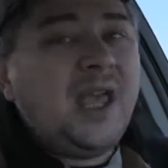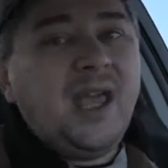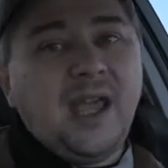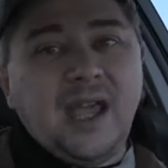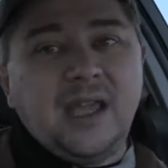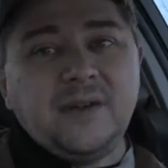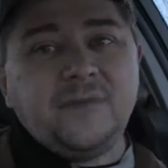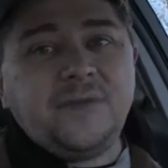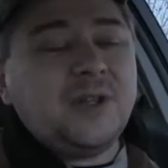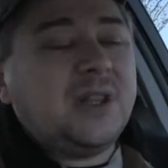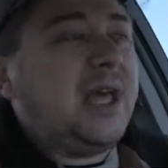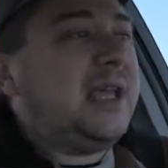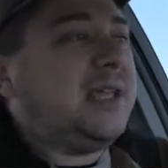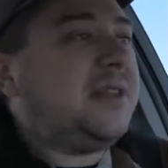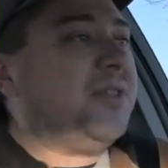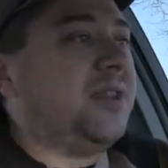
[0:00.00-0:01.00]
Hey, if you
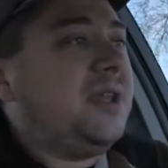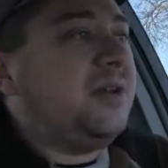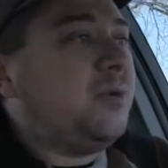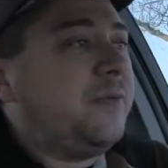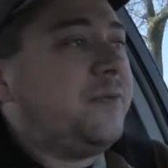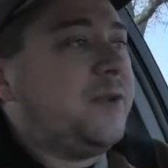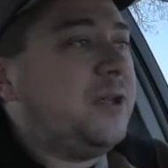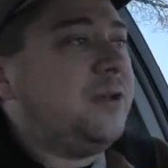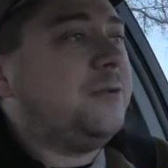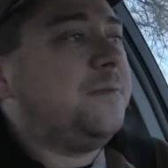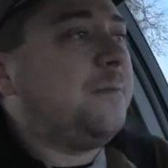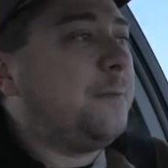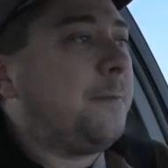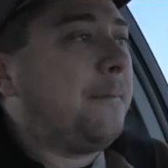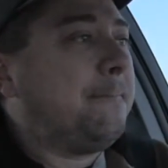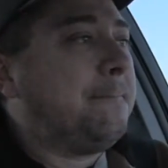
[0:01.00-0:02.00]
liked the review,
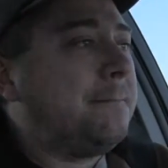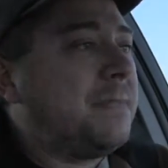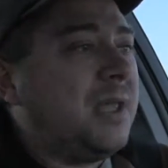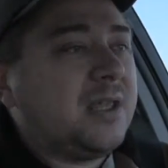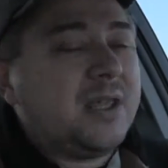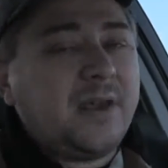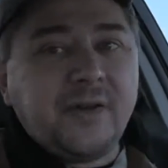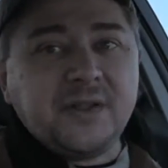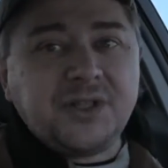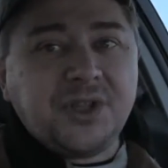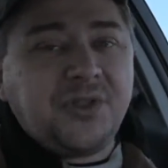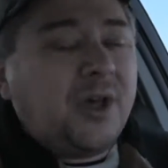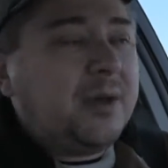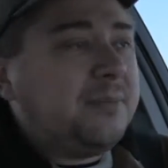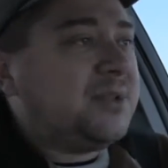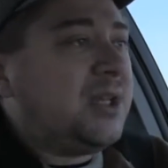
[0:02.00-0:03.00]
give us a
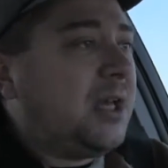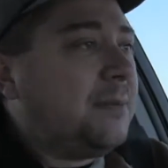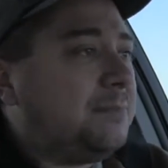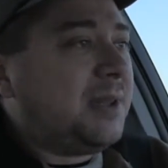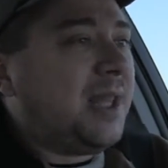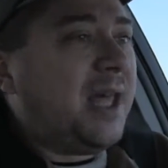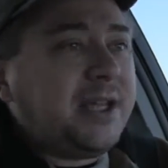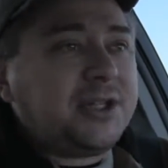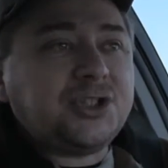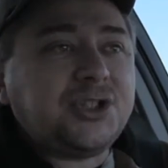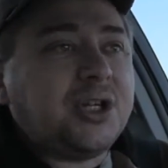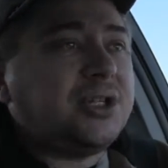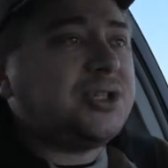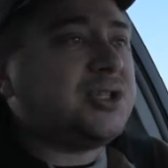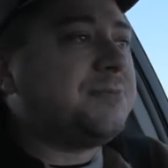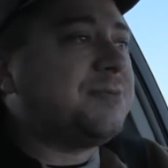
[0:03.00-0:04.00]
thumbs up, like,
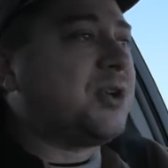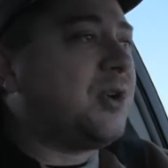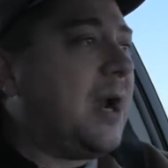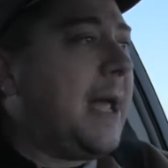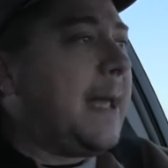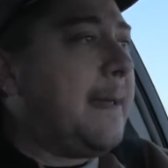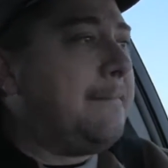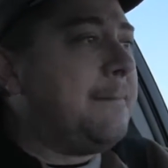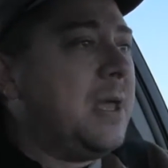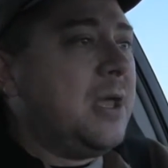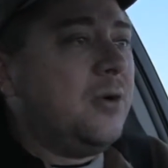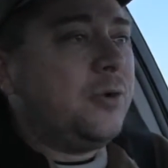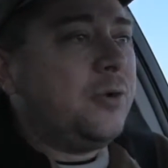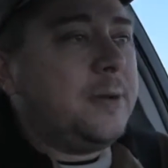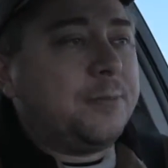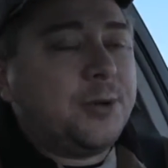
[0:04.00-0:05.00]
share, subscribe.
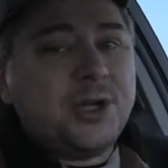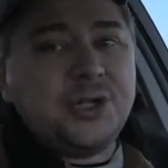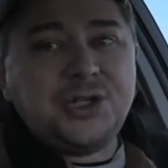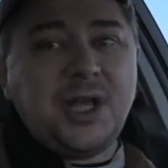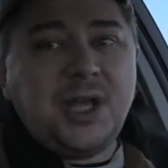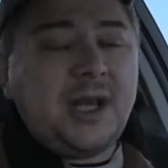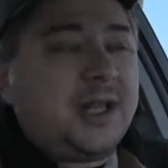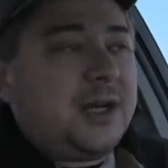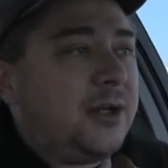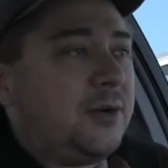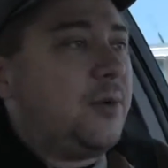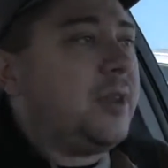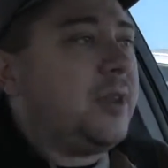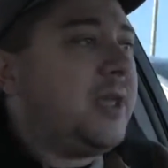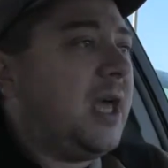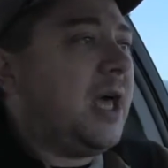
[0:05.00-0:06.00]
We appreciate it. It
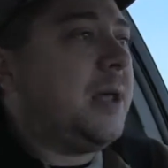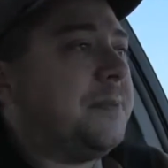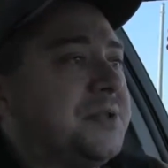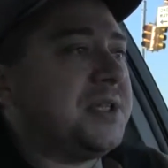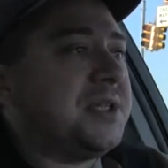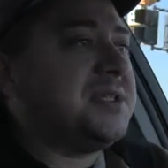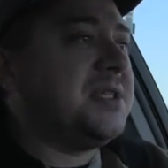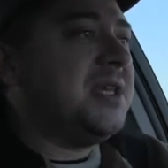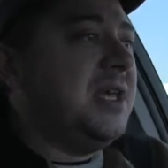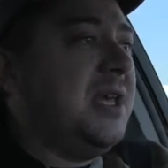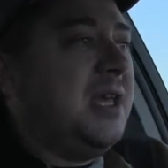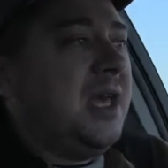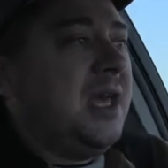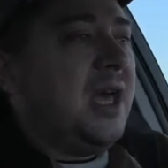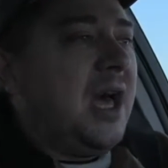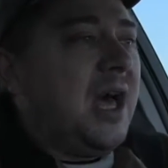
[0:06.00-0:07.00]
really helps us
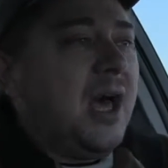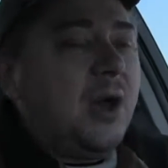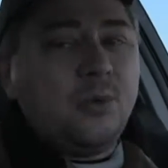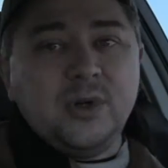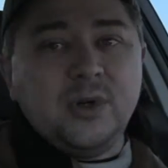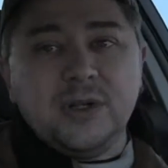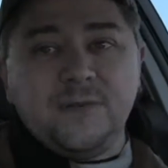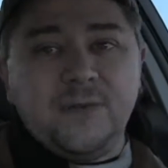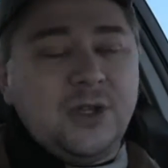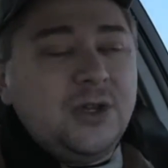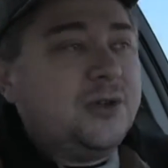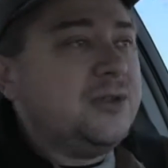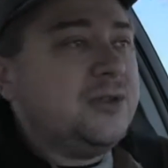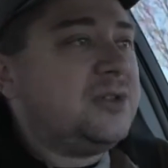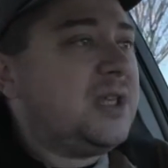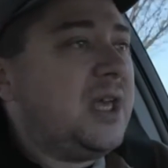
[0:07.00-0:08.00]
with
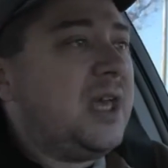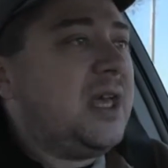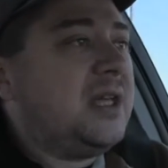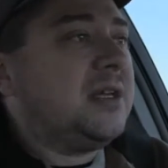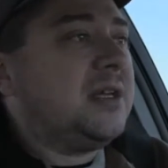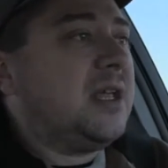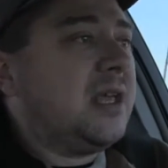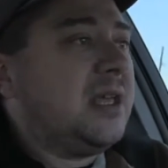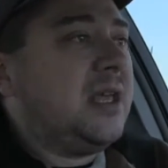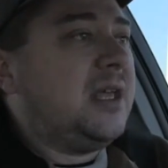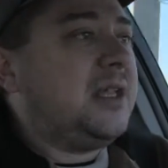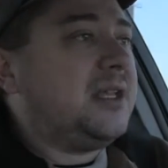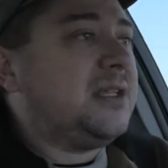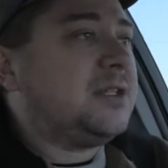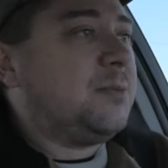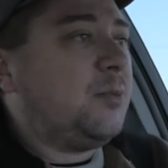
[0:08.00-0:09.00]
views and
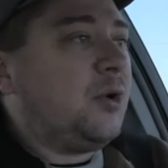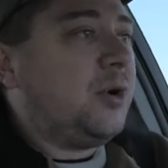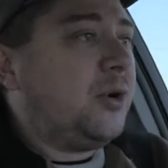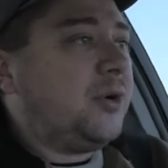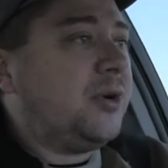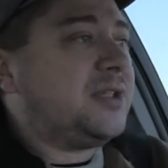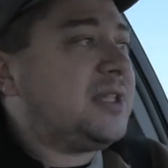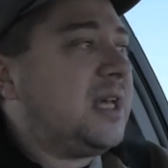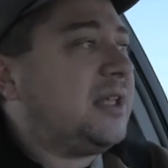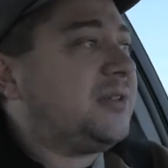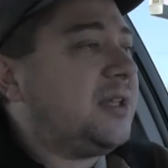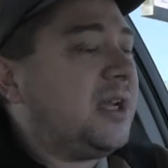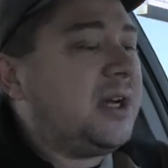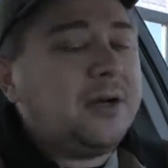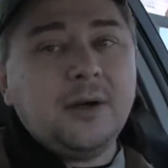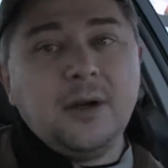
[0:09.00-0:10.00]
getting some more notice out
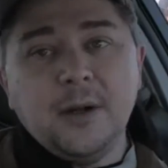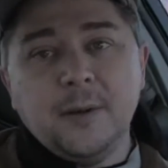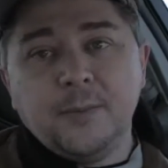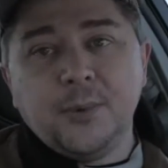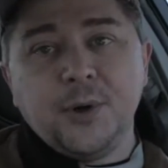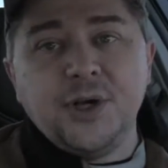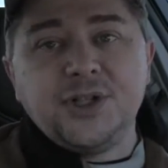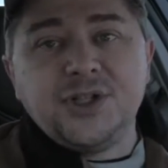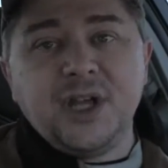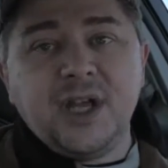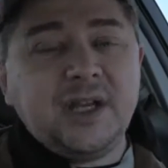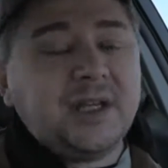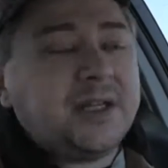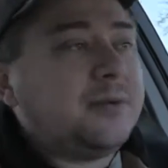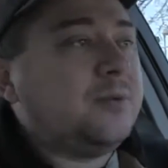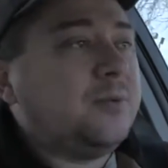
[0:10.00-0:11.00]
there. Appreciate
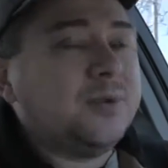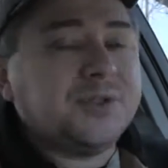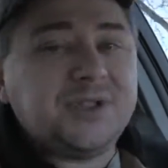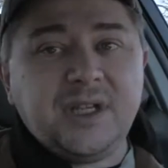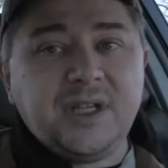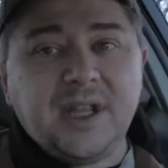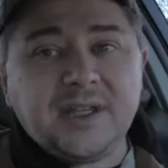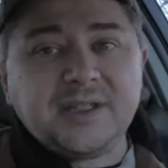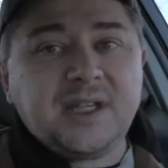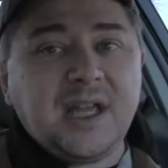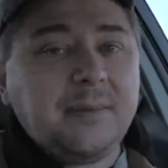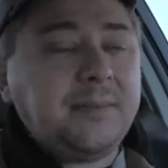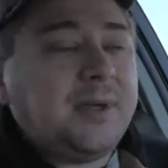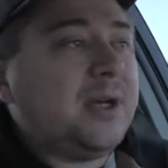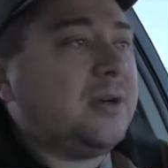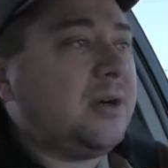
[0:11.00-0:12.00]
it. We'll next
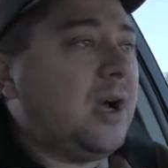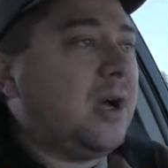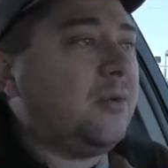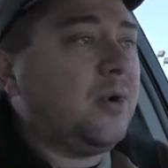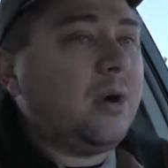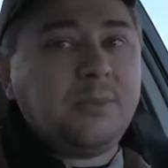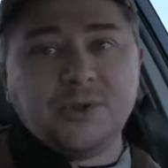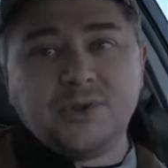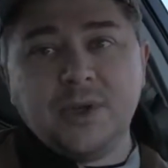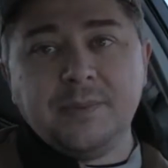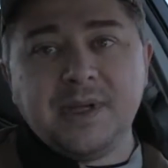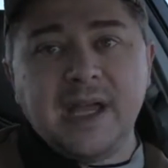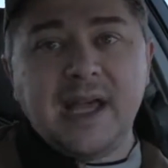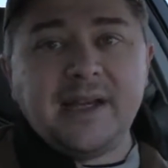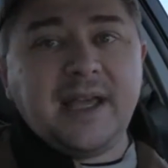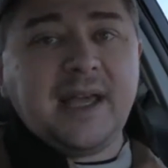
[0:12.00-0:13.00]
time here on
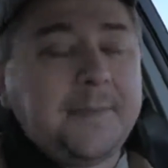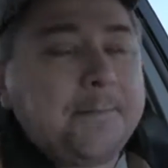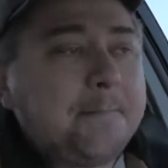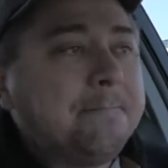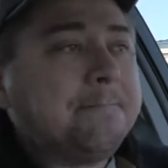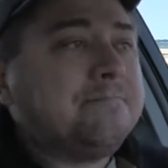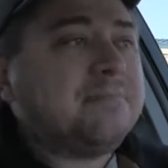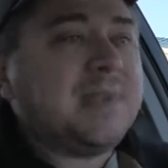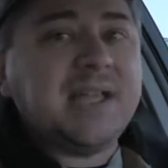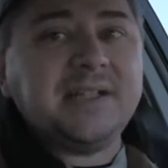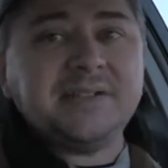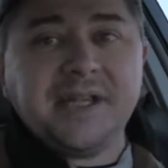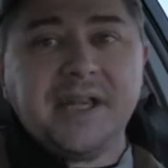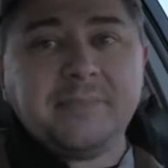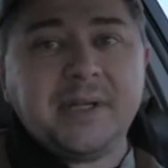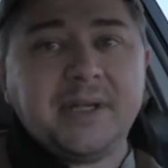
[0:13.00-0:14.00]
Rumblestrip.net and
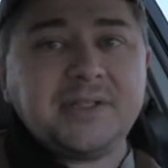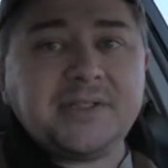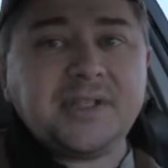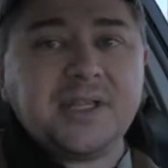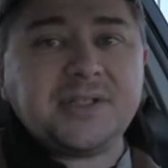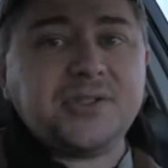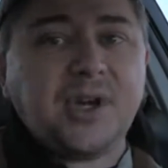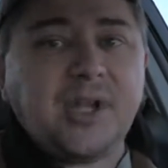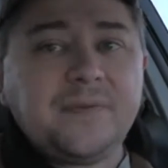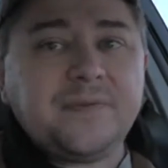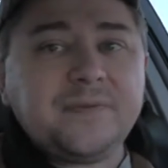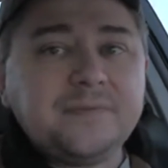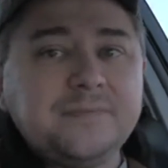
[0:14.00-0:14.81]
10-Minute Test Drive.